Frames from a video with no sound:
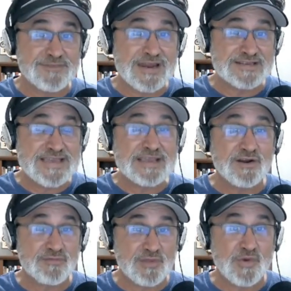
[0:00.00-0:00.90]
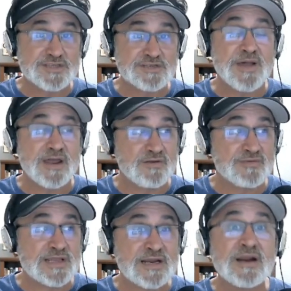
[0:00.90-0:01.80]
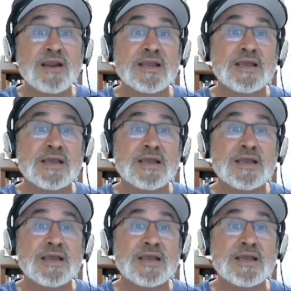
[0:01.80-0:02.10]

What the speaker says: kind of taking over the one spot over there.